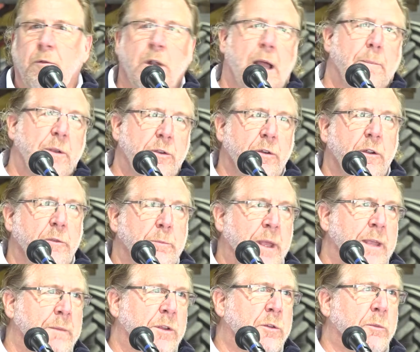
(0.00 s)
crop insurance
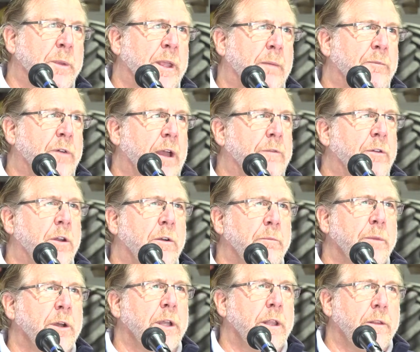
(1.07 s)
payments will be up 500
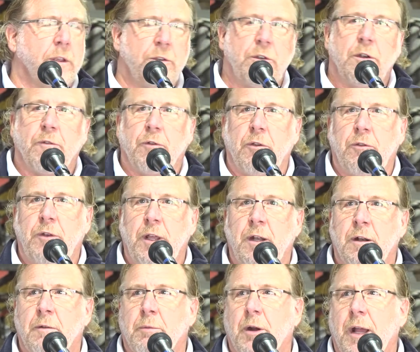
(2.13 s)
million this year for the state
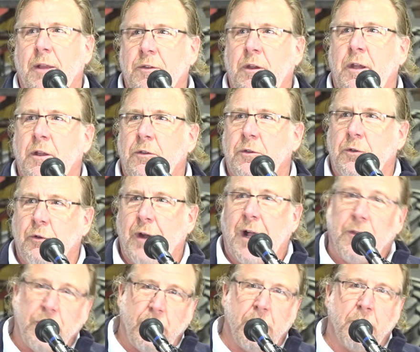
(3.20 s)
of Nebraska because of
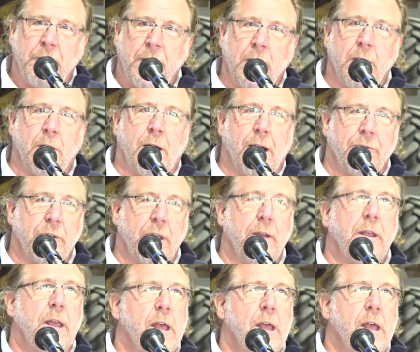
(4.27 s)
drought, so there'll be a little offset,